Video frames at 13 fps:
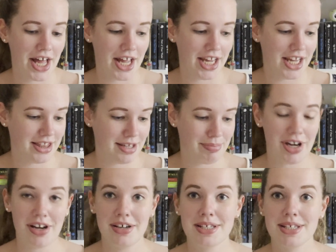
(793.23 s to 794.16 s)
In the
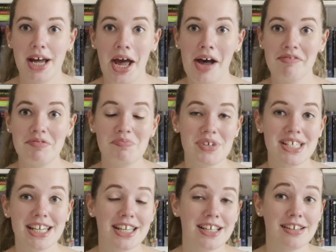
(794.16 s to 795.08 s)
past, I haven't
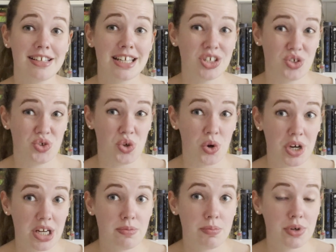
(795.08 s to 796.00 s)
particularly
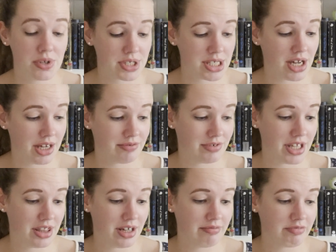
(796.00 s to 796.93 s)
enjoyed books that I've
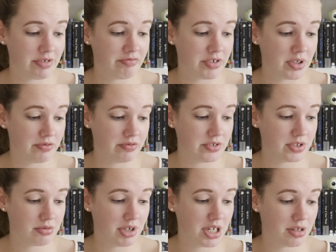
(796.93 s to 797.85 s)
read that have involved
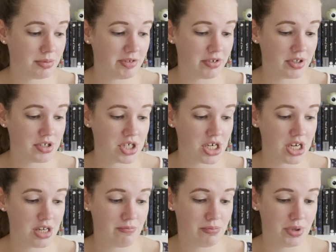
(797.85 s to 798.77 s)
Greek
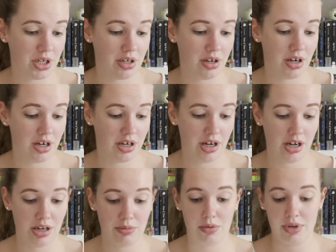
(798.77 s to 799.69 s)
mythology, but
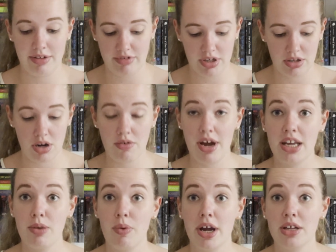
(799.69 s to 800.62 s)
I will give it a go
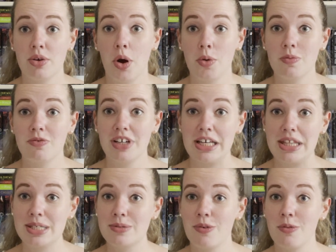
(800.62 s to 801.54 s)
anyway, and hopefully
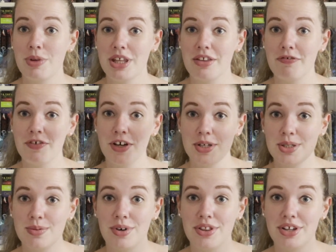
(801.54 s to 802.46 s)
this will be the
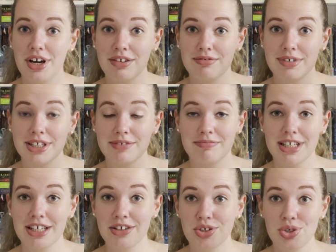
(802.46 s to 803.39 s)
first one that I
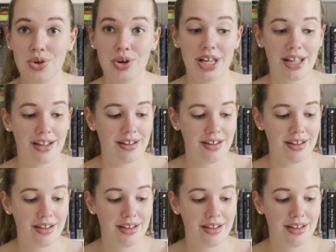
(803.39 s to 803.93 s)
really enjoy.